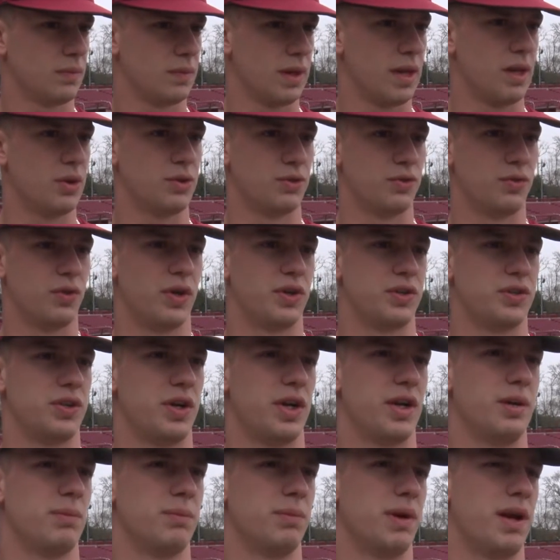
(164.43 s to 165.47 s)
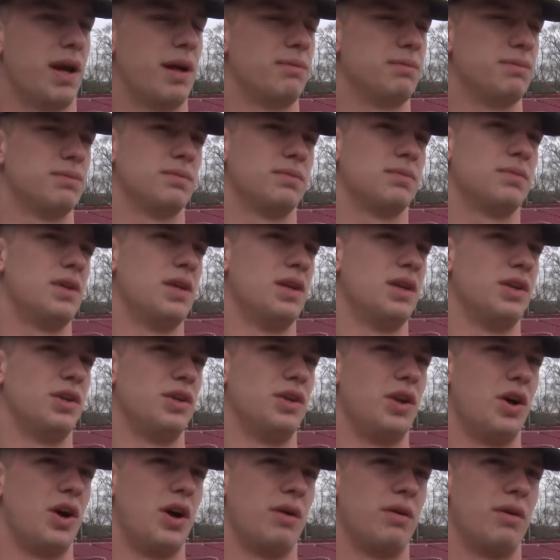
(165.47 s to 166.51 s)
it was frustrating, but I'm, you
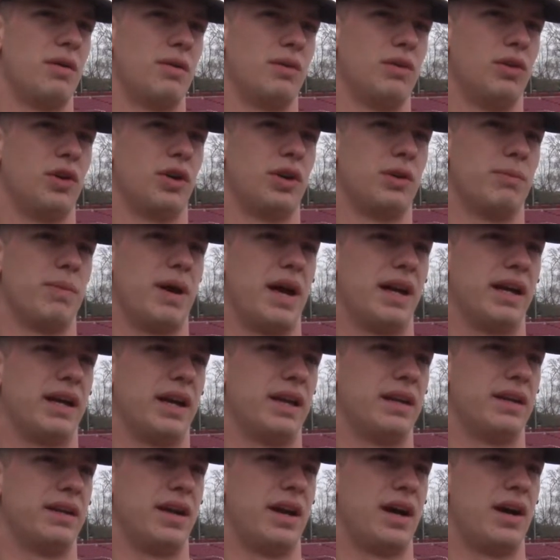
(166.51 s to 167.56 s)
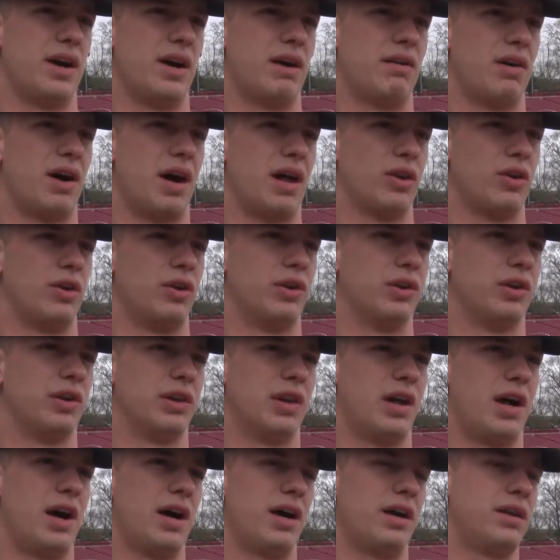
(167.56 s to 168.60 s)
know, looking back at it now, I learned a
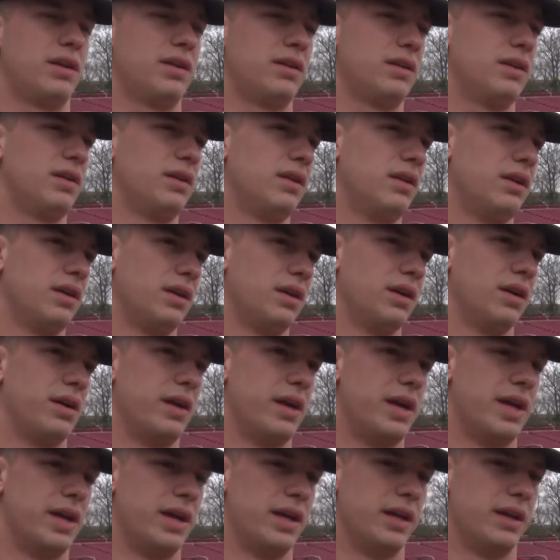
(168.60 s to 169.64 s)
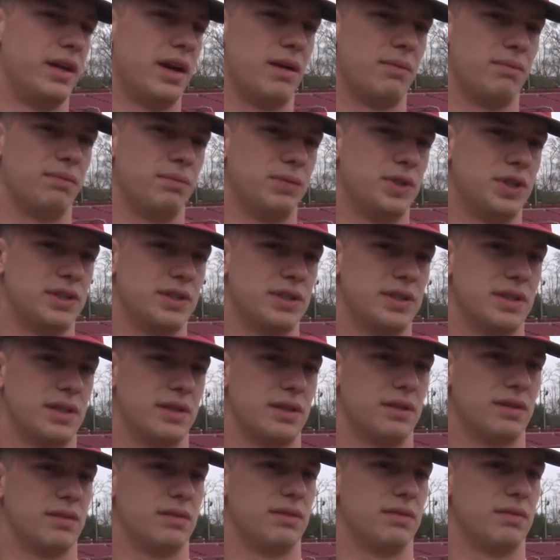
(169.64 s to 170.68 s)
lot, and I'm just,
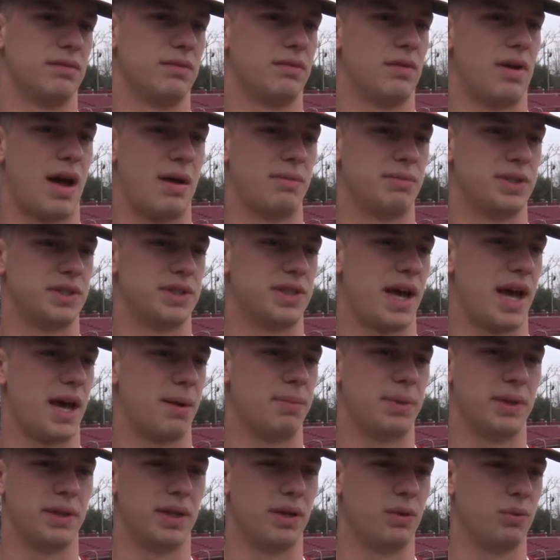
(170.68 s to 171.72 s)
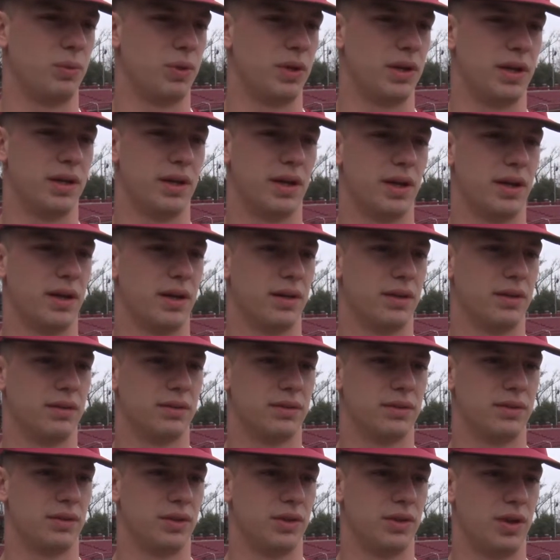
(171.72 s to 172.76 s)
I'm just happy that we, uh,
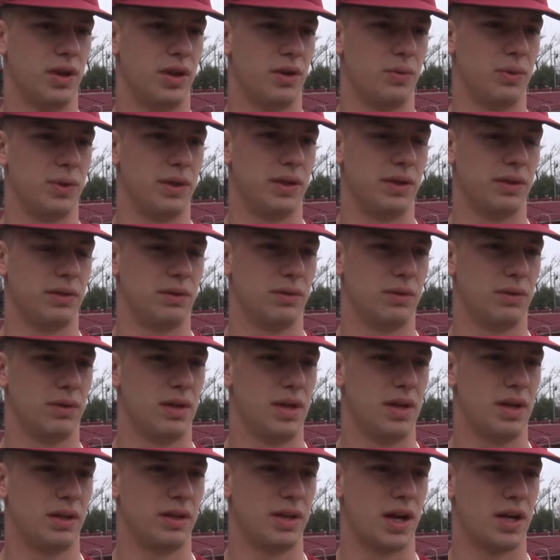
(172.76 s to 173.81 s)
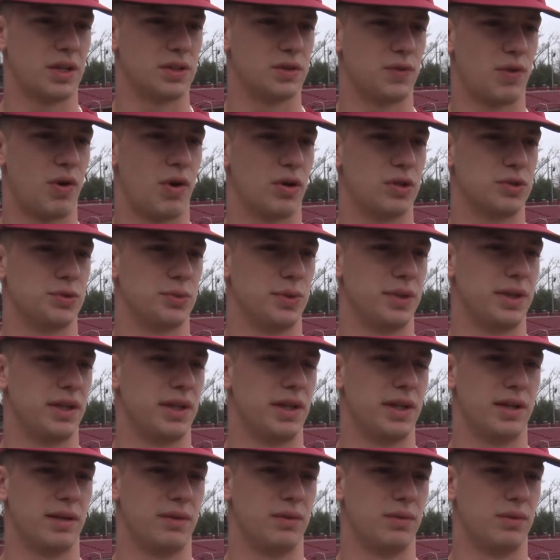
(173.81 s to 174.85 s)
you know, we got as far as we
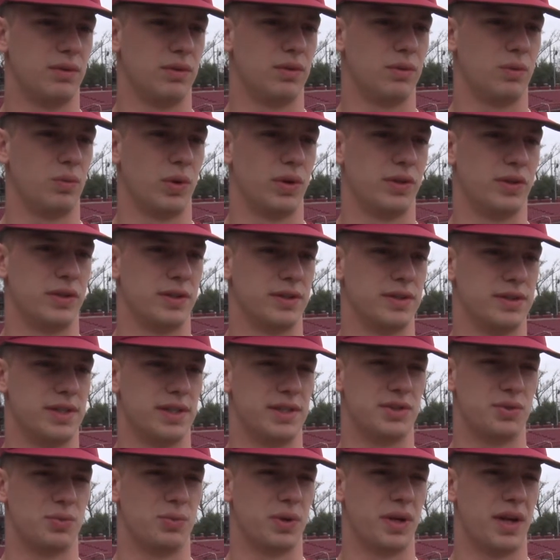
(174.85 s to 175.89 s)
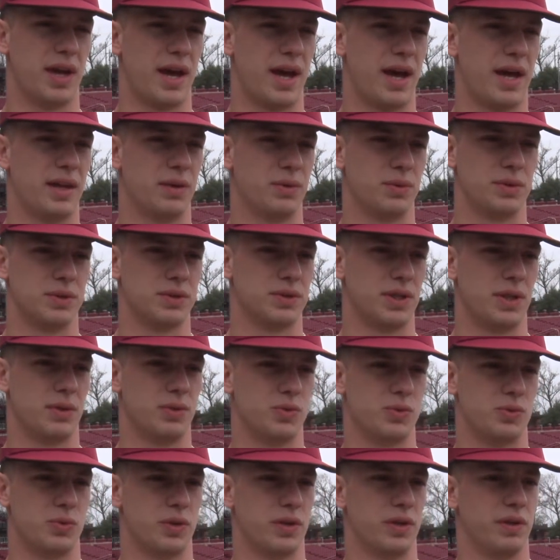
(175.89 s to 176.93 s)
did, and with the season we had, it was it
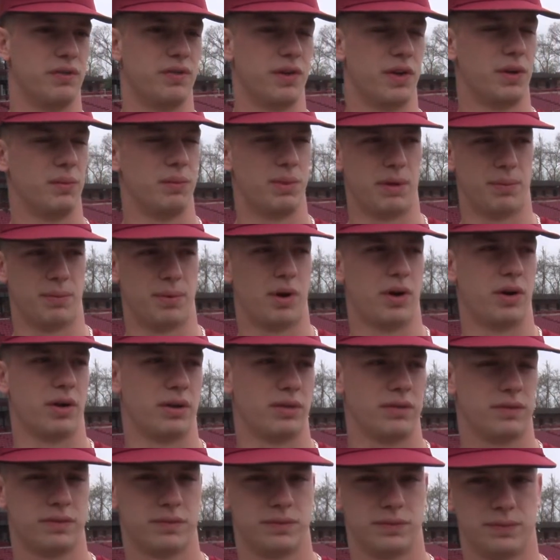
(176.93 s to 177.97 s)
was really fun to be a part of.